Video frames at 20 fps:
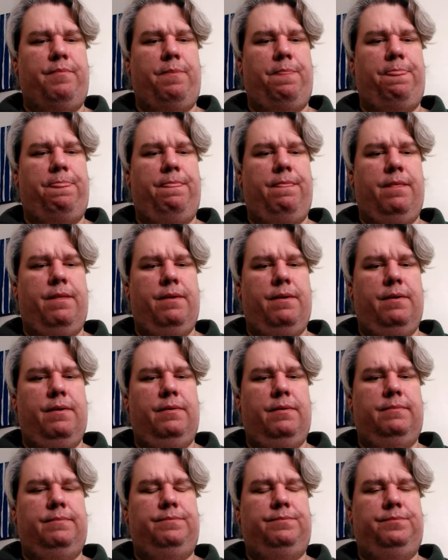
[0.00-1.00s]

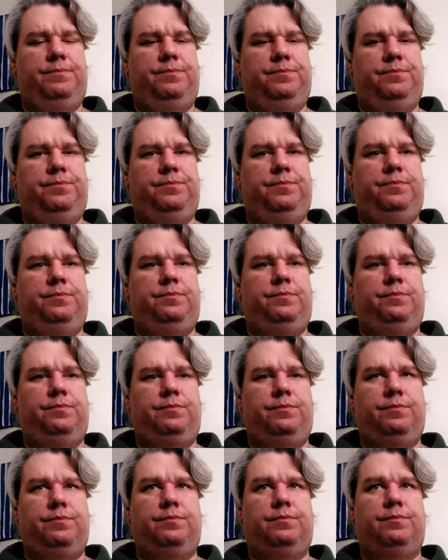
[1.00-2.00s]

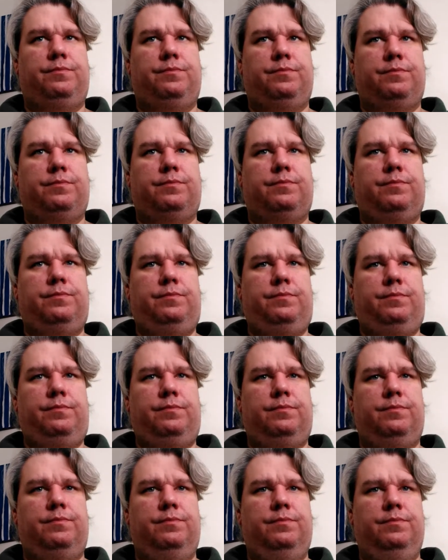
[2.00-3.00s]

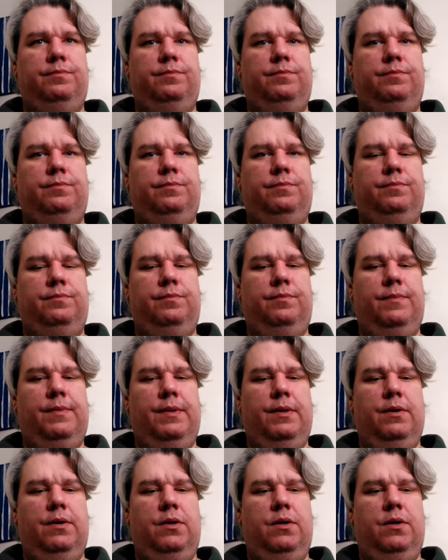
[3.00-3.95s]
Nothing is said.